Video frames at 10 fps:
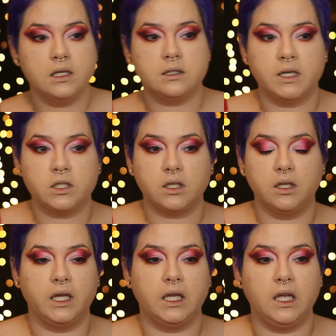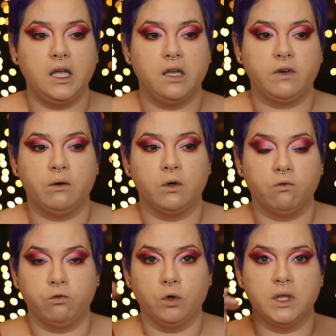Especially like if I were
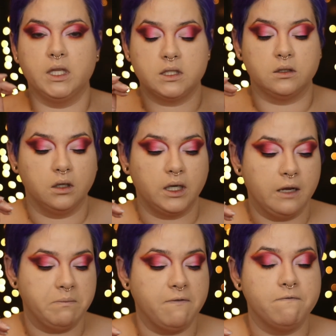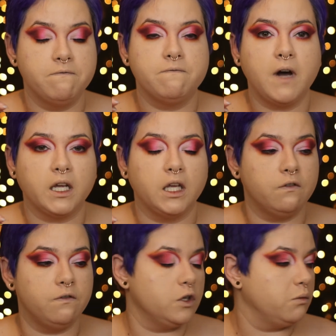to ruin this look, I'd be
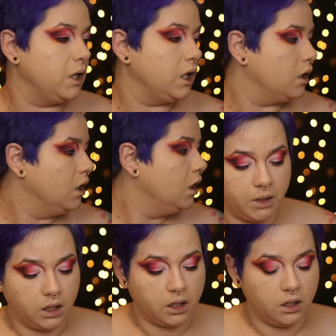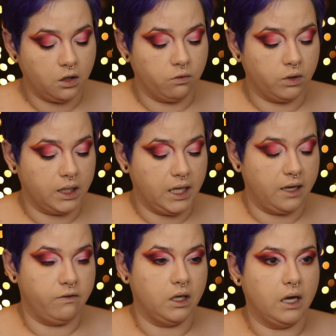fucking fuming. I'm not going to go really
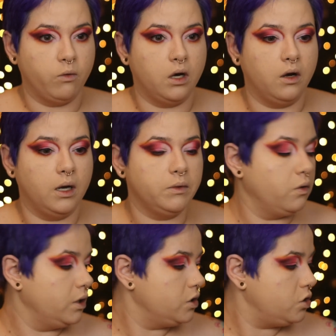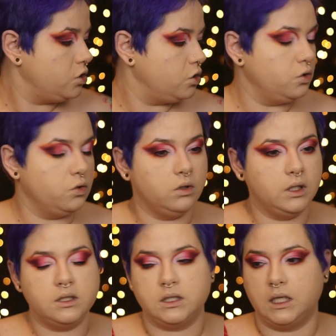heavy. Well, I'm going to,
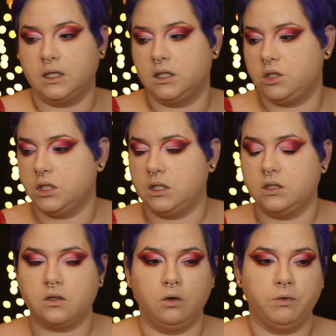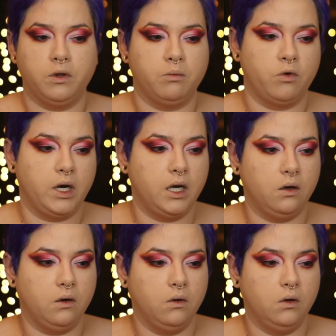let's see, did she sculpt the
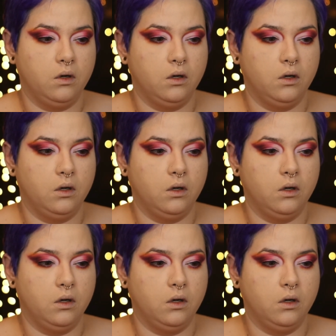brow?